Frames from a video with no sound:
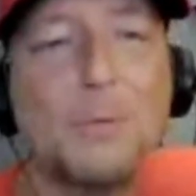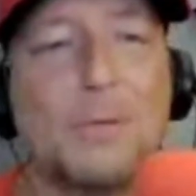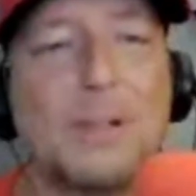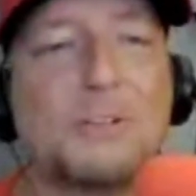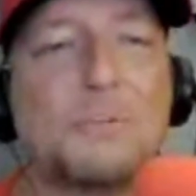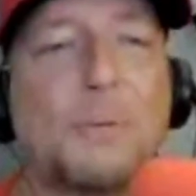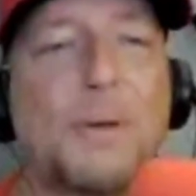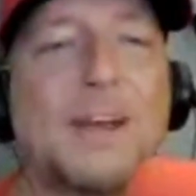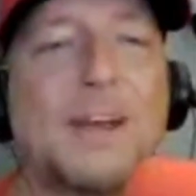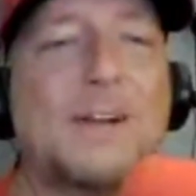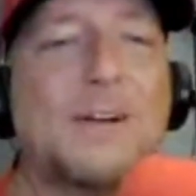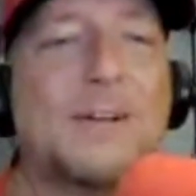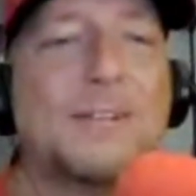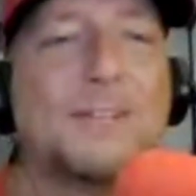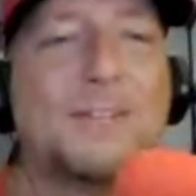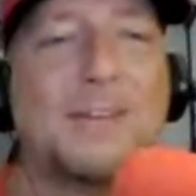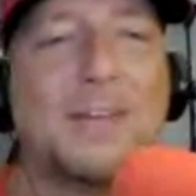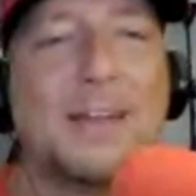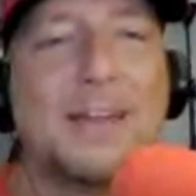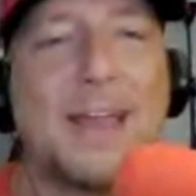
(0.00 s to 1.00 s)
We'll explain it all
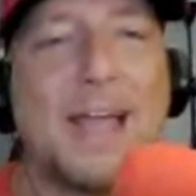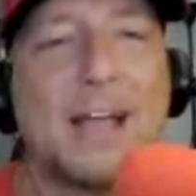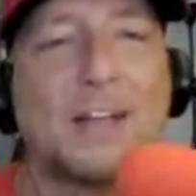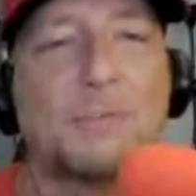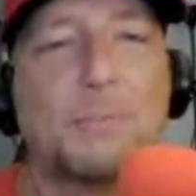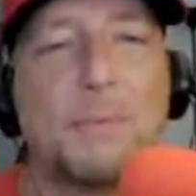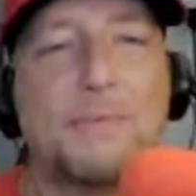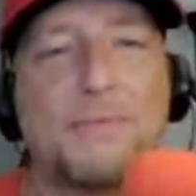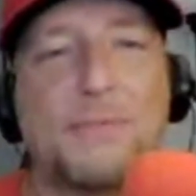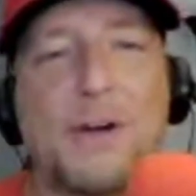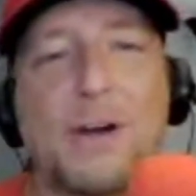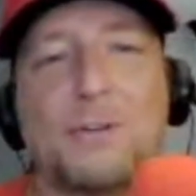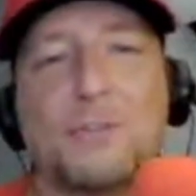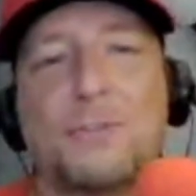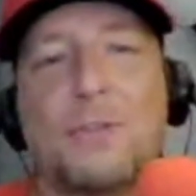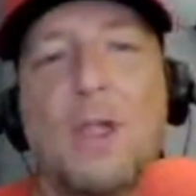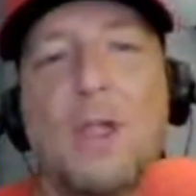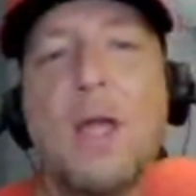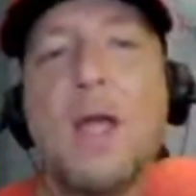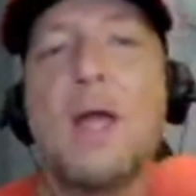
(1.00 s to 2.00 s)
to you next. But
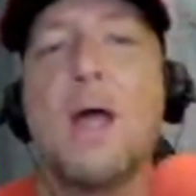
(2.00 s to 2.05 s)
first,